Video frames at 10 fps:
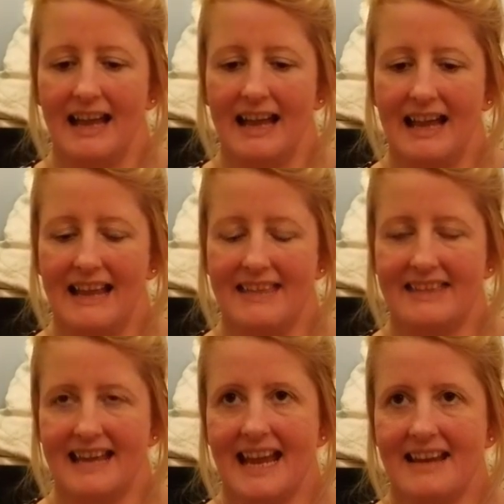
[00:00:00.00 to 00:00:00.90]
And
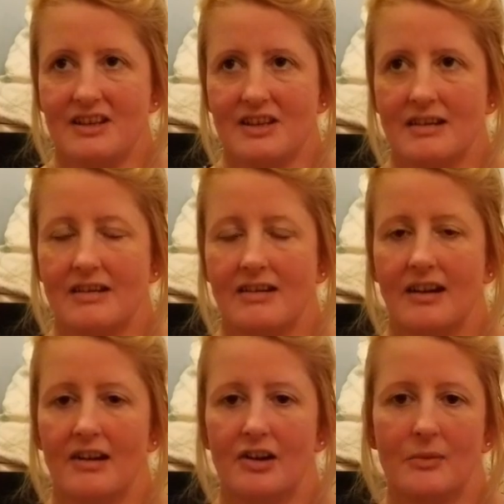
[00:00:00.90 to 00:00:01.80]
that,
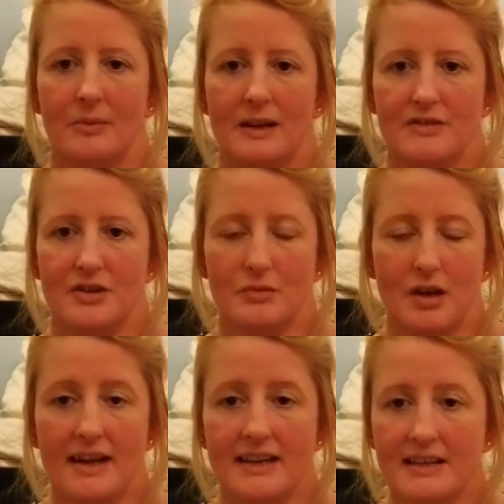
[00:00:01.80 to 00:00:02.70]
along with you
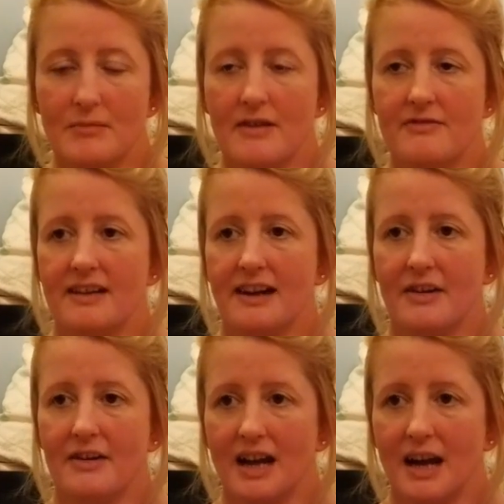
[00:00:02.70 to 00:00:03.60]
liking my
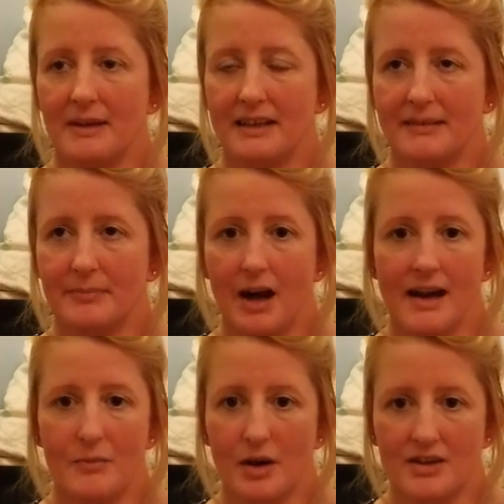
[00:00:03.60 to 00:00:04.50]
video, coming by,
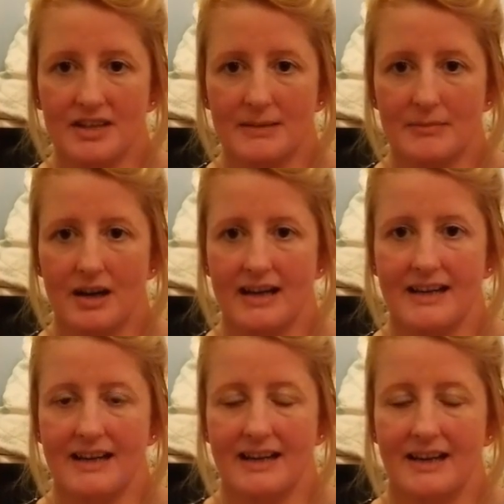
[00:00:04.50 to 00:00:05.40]
watching my
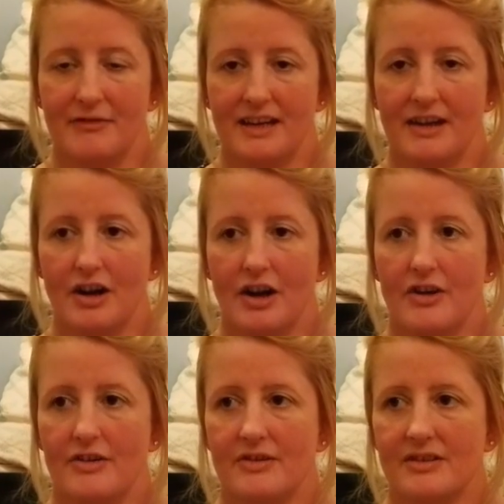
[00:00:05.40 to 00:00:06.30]

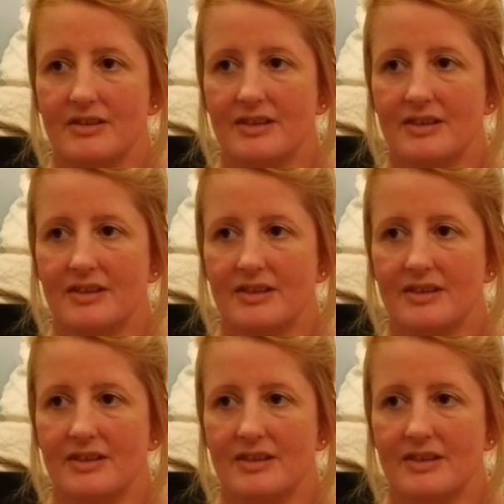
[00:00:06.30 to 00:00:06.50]
videos,